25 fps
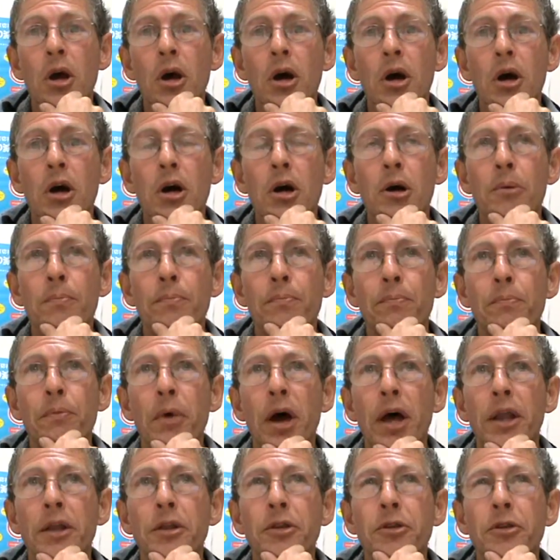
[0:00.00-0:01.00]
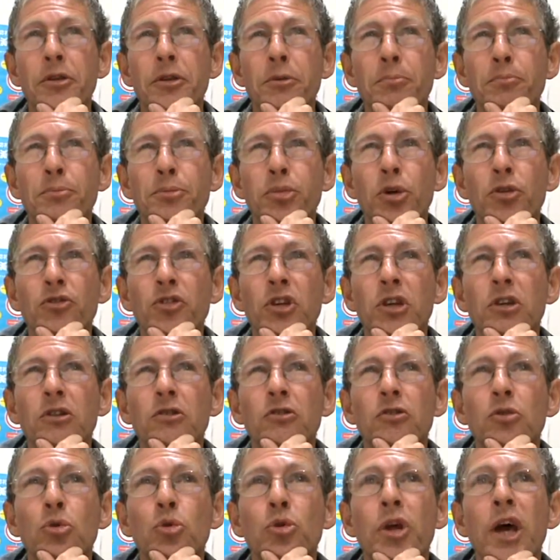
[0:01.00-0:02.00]
um, and the project
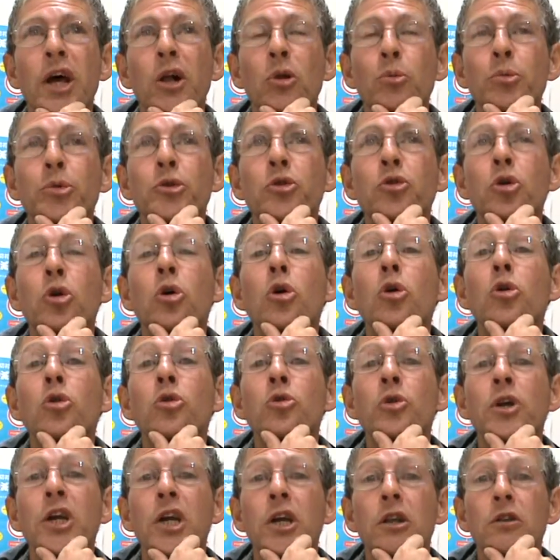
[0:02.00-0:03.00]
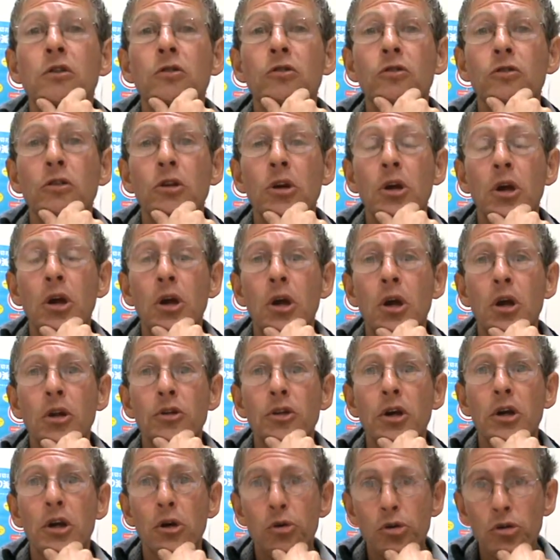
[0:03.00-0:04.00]
is called Help Tohoku Kids.
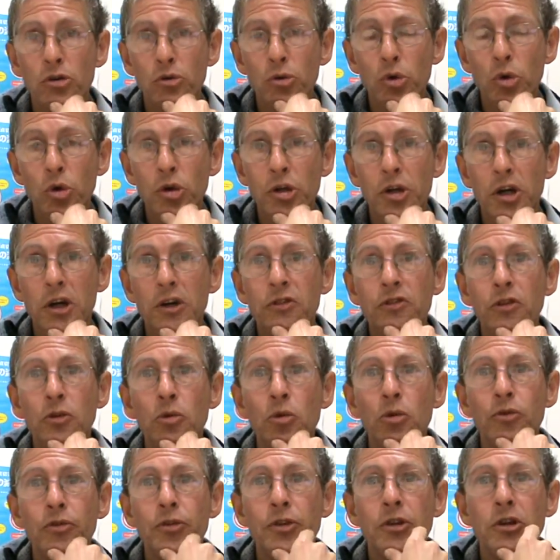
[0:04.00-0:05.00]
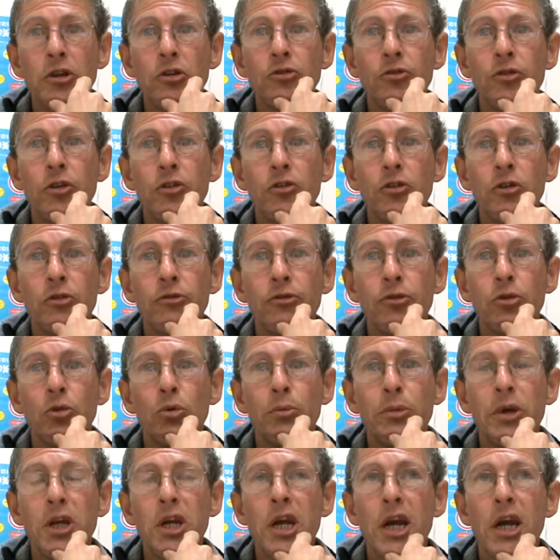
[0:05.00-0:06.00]
They're going to organise an orphanage visit for
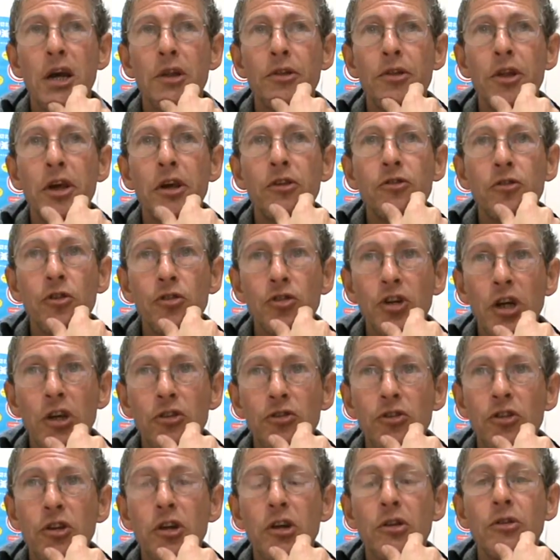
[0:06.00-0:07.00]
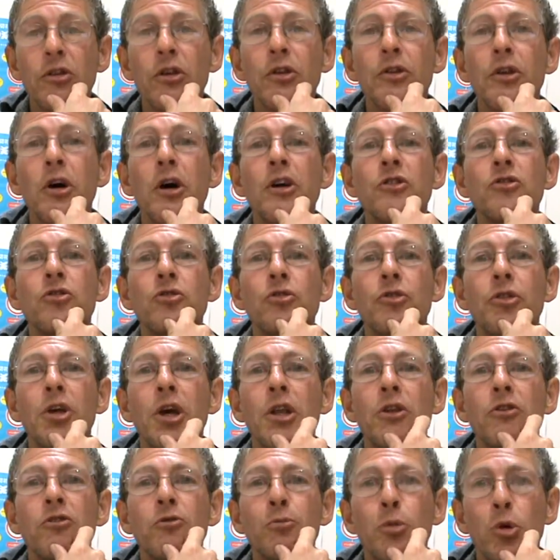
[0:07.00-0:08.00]
me, and they're suggesting that I should
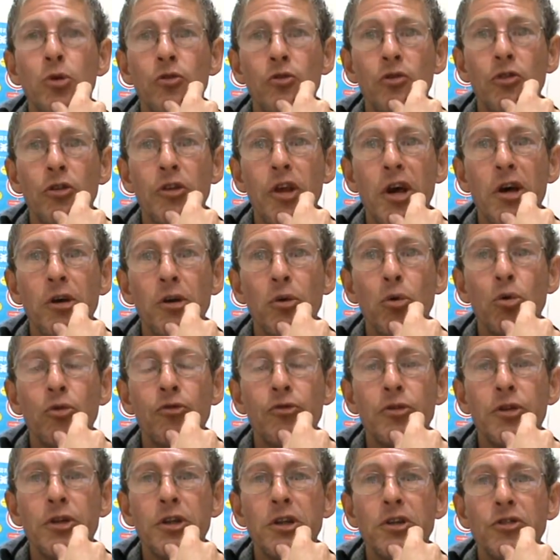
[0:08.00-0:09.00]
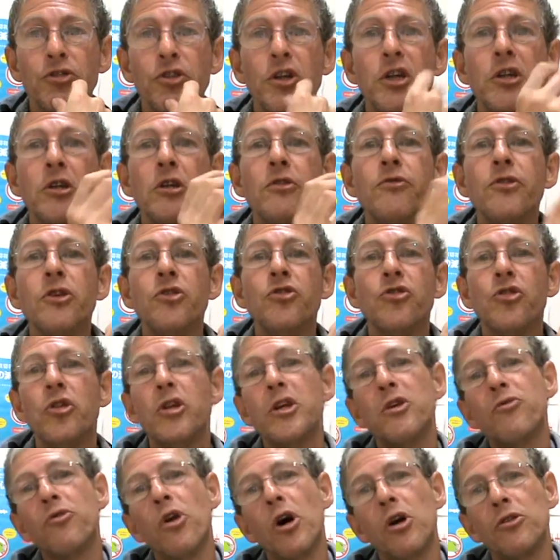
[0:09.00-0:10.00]
then sponsor that orphanage
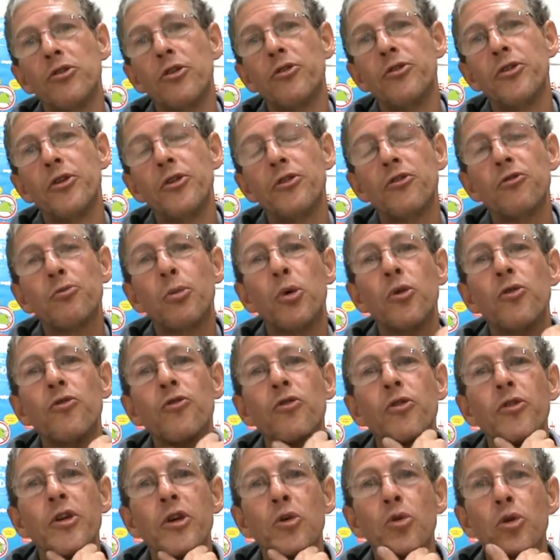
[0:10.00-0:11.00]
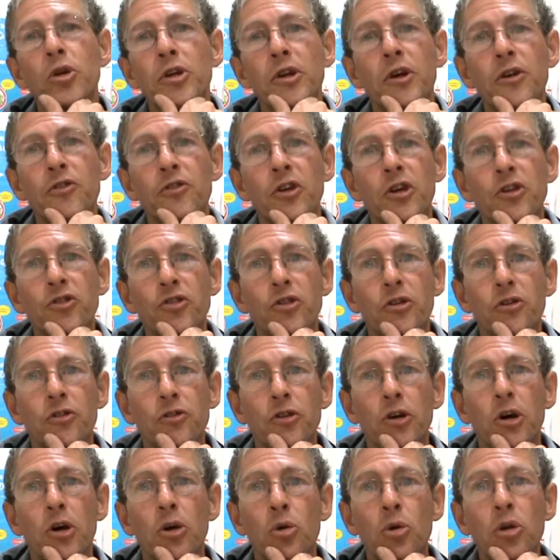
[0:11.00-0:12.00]
individually rather than sponsor the organisation
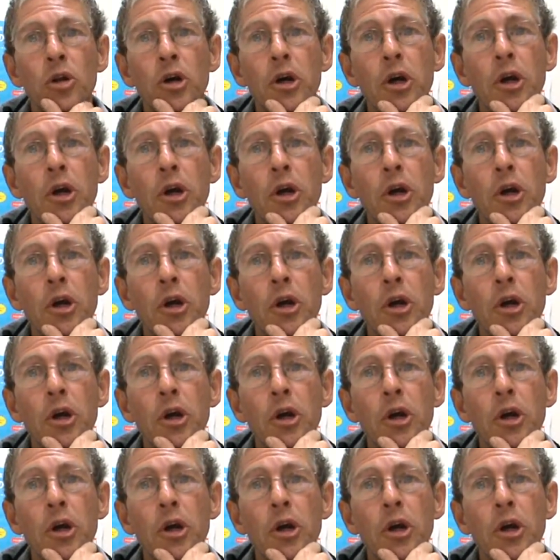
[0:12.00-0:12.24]
as a whole.